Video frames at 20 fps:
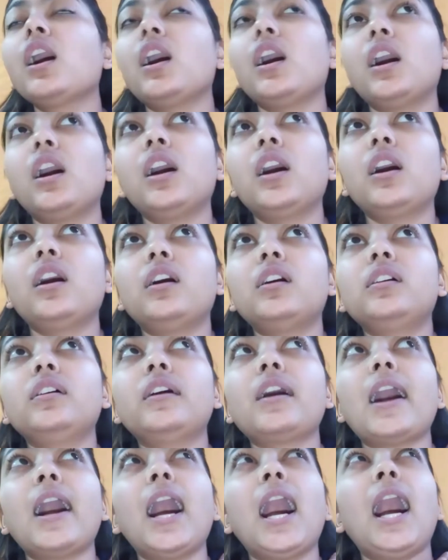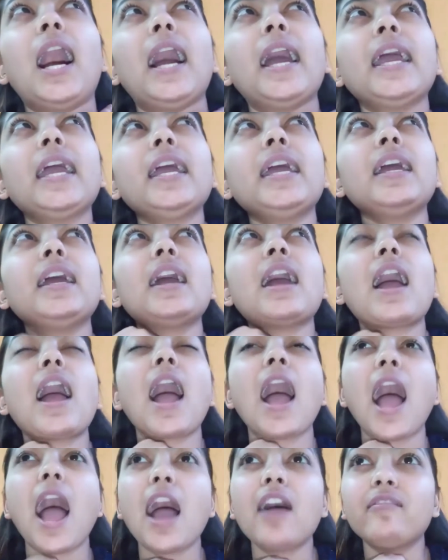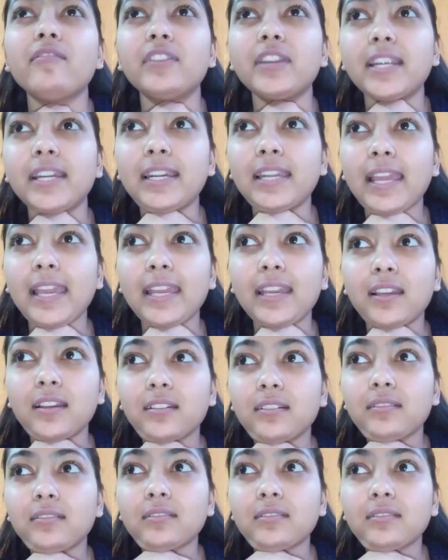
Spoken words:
I have read like